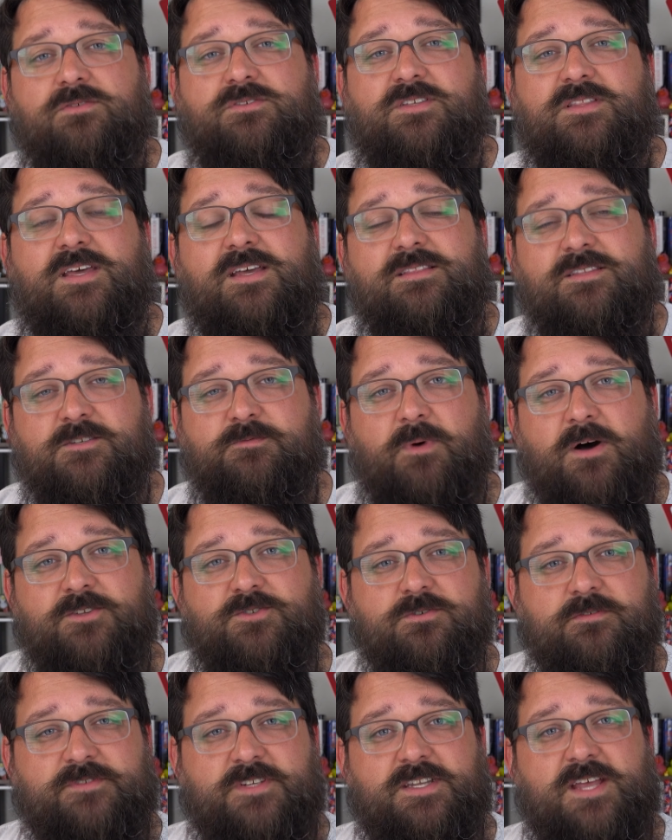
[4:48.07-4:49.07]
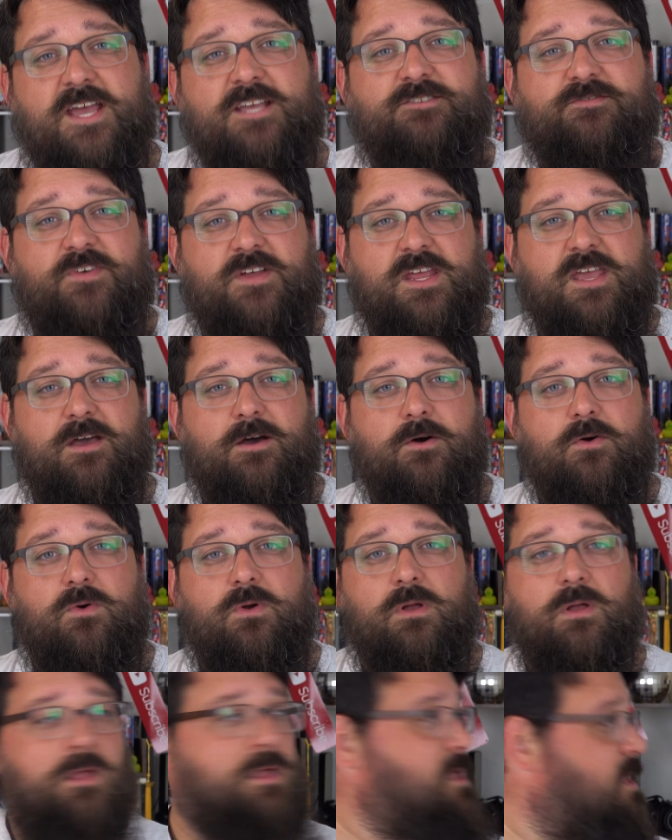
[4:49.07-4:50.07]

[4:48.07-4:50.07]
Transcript: to thank the sponsor of today's video,